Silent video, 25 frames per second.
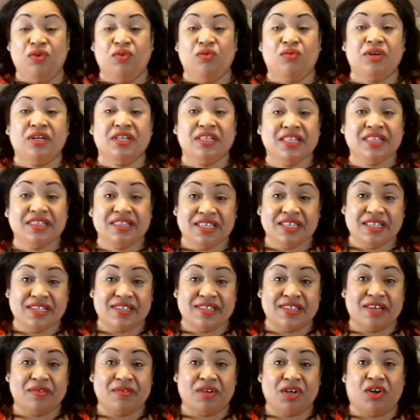One of the
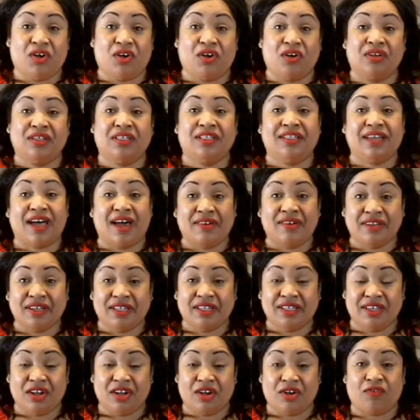things that we heard loud
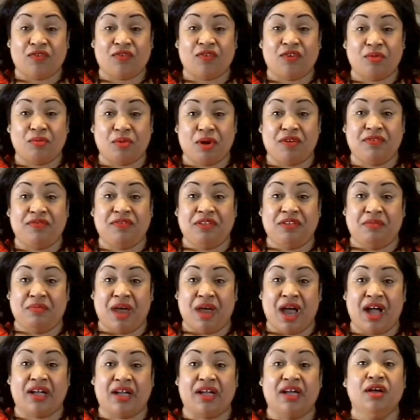and clear from our
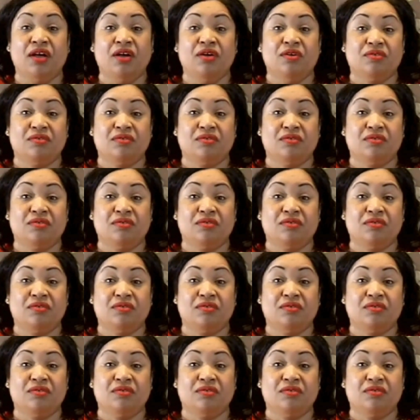feedback